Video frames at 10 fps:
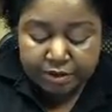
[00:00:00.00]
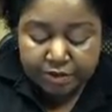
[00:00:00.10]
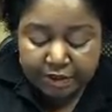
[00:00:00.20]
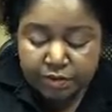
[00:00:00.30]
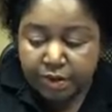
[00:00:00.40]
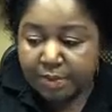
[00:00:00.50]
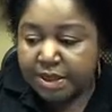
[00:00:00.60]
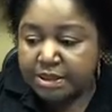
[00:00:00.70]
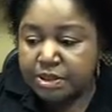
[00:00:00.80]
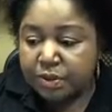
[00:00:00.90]
so that's what I'm
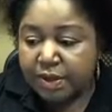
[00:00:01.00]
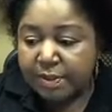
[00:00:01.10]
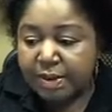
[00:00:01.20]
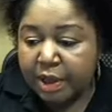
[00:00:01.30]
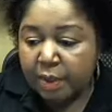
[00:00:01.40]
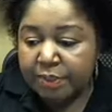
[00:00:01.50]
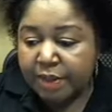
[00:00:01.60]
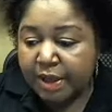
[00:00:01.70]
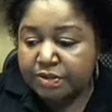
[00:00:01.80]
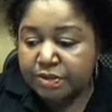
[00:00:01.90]
going to do, and I'm going to help you
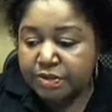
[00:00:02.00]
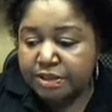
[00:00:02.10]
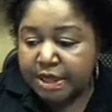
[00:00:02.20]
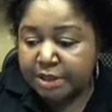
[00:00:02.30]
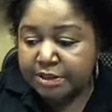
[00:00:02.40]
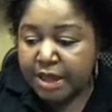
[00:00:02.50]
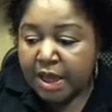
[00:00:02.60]
guys build styles.